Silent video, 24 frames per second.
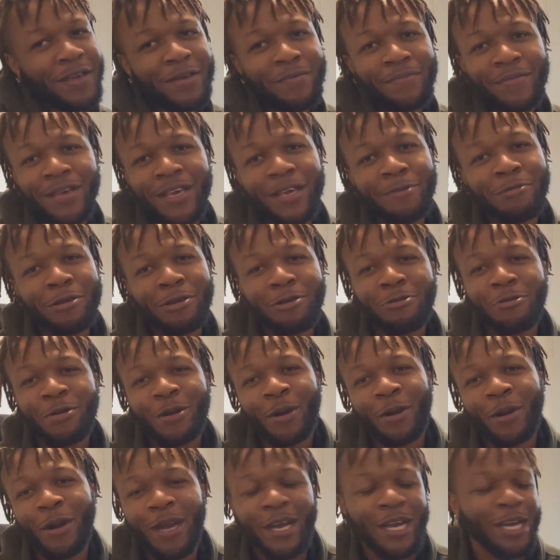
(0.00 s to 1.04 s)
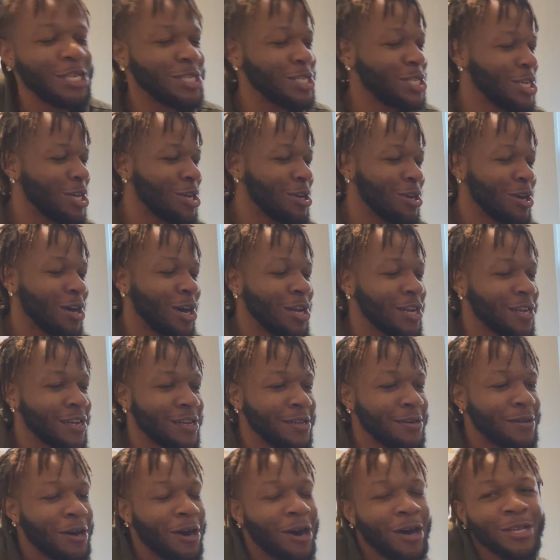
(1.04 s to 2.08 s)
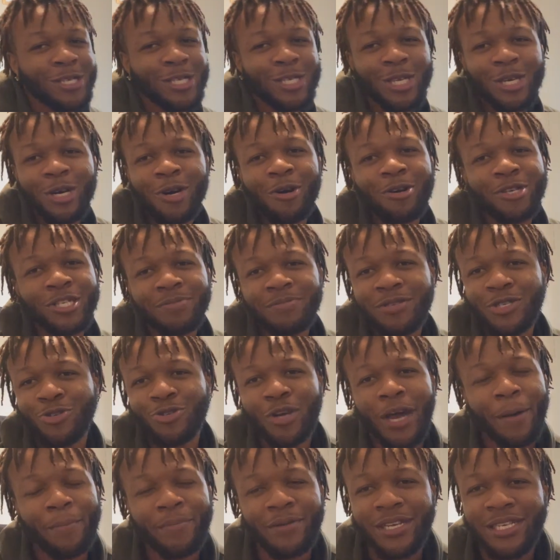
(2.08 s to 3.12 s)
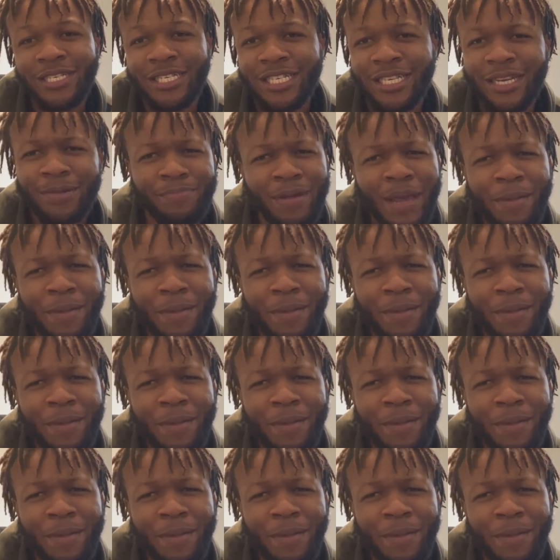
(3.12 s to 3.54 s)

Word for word: He be, he be going crazy on all the, all the songs he be dropping and shit.